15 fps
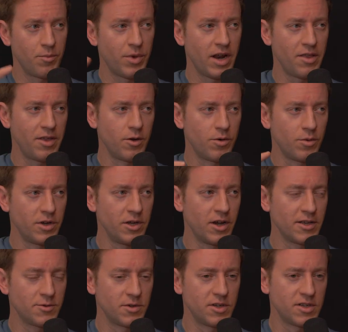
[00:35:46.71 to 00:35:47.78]
But I think what you
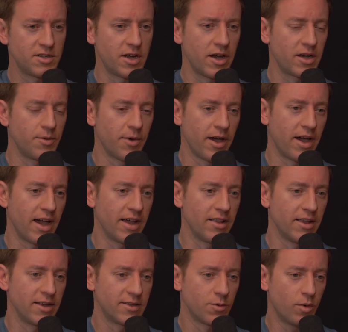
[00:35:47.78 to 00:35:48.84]
guys were just talking about
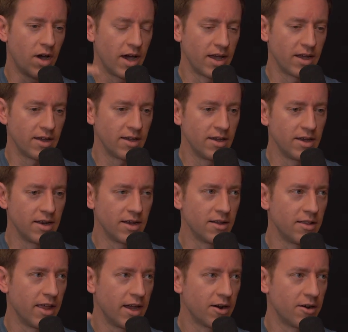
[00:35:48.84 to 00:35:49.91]
highlights why
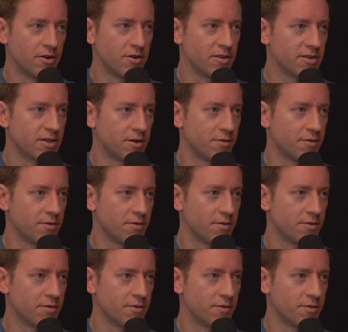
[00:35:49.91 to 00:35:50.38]
getting a layer under the